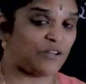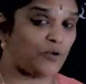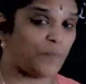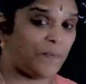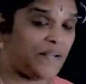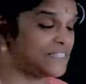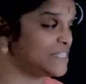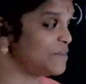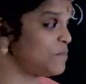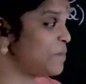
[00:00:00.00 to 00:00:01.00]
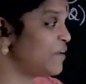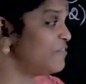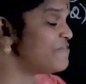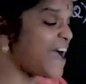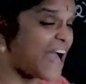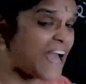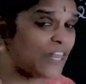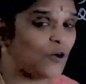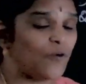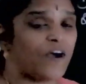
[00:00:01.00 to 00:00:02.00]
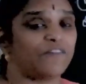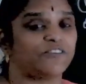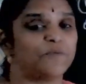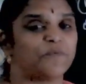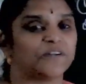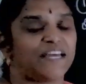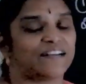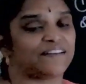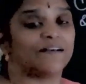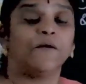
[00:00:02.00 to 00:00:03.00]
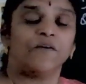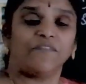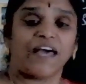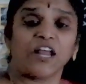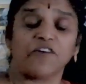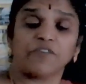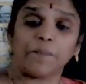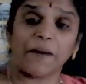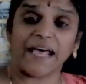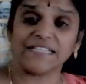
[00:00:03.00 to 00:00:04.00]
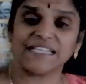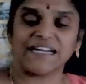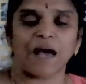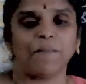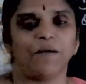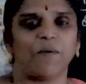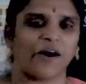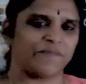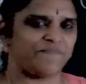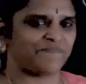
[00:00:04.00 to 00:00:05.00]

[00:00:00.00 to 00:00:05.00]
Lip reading: You please remember where you have to put that, where you have to place the double bond.